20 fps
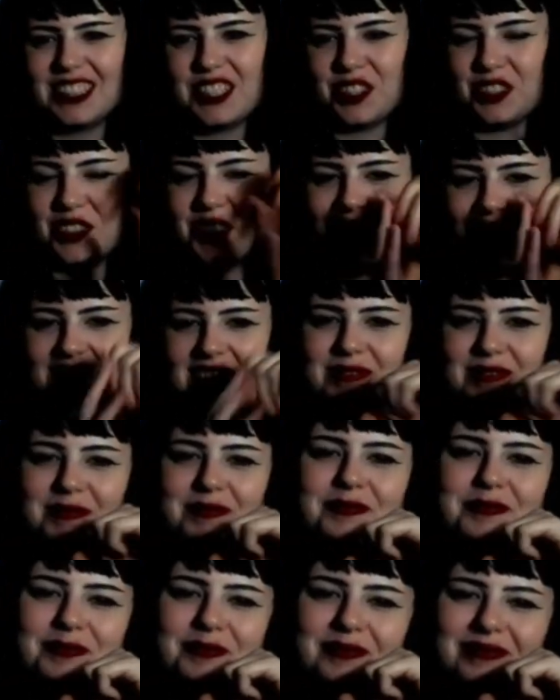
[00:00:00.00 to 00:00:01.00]
prizes.
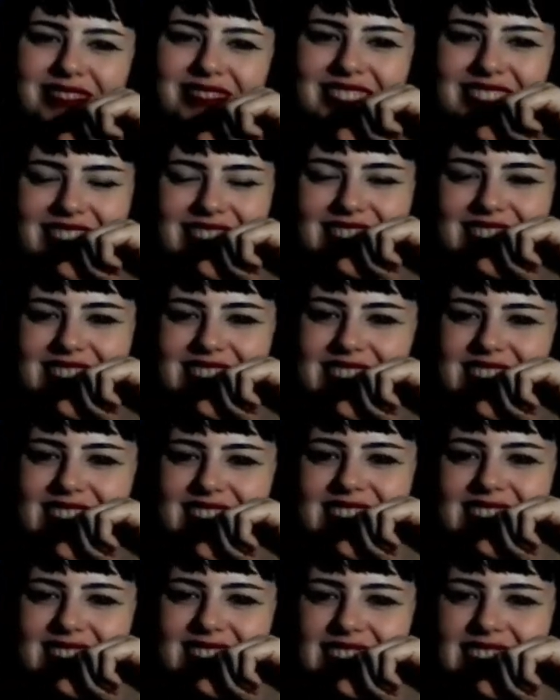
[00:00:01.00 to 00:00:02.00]
And corn.
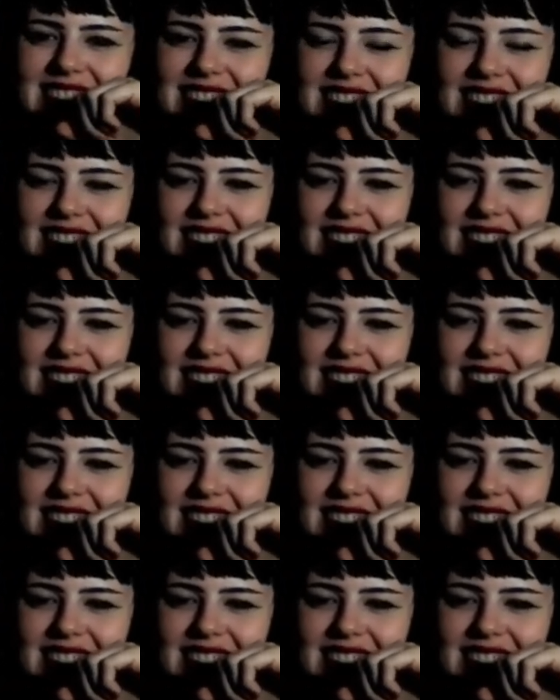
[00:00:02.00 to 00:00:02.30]
So.